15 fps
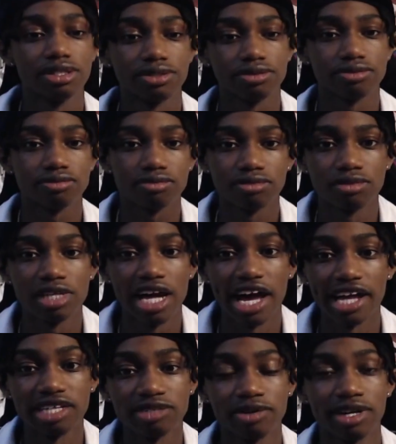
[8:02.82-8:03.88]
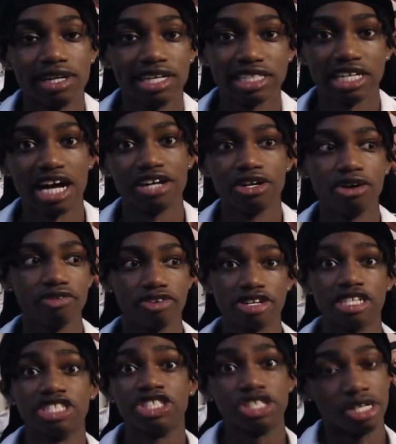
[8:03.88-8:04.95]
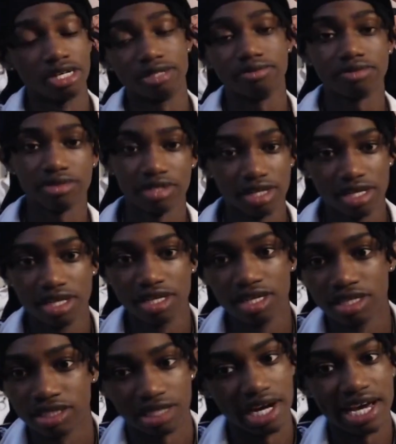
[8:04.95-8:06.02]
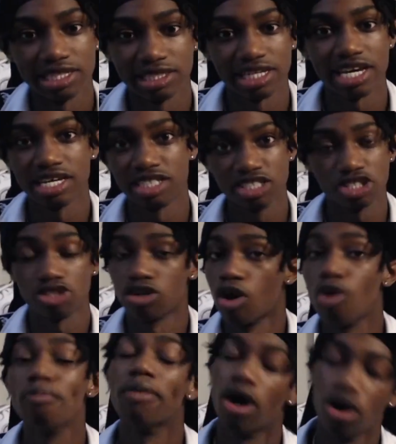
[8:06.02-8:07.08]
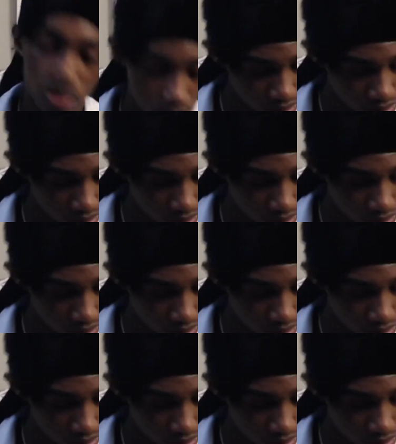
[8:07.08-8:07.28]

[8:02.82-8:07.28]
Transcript: I just want to let y'all know from the jump. Okay. So I ain't saying this okay. no more.